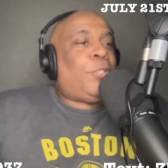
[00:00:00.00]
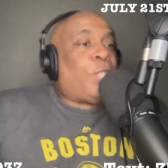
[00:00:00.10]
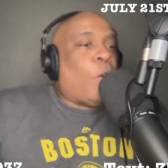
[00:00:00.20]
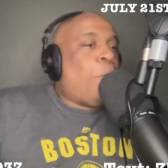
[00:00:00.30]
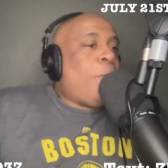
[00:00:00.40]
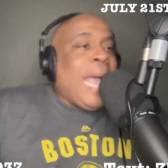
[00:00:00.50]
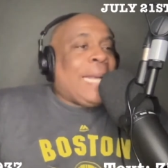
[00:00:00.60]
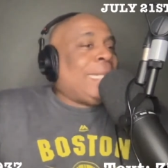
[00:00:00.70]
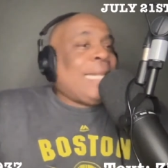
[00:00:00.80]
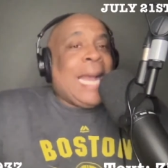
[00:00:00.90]
So
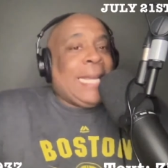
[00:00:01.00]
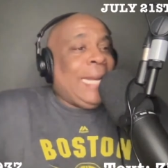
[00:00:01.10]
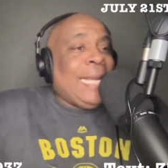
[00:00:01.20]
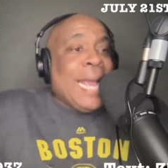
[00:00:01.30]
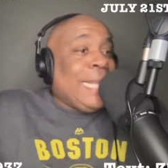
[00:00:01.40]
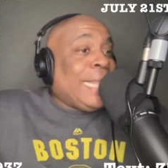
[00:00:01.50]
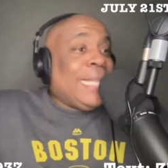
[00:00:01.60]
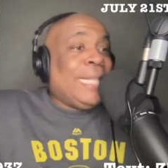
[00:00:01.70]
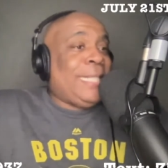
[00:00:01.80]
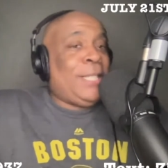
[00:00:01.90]
Mac is not getting
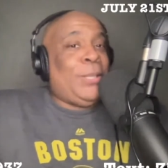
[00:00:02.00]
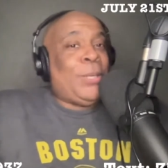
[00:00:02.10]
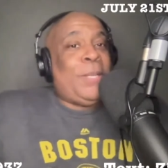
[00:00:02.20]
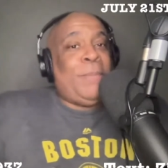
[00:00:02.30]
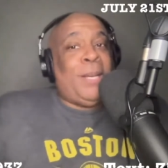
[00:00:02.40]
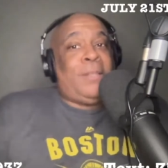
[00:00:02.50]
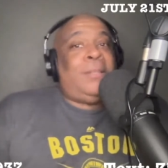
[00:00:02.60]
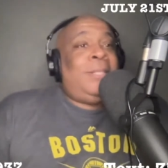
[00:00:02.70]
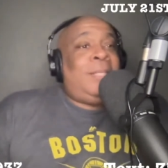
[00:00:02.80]
anything less than 30 mil.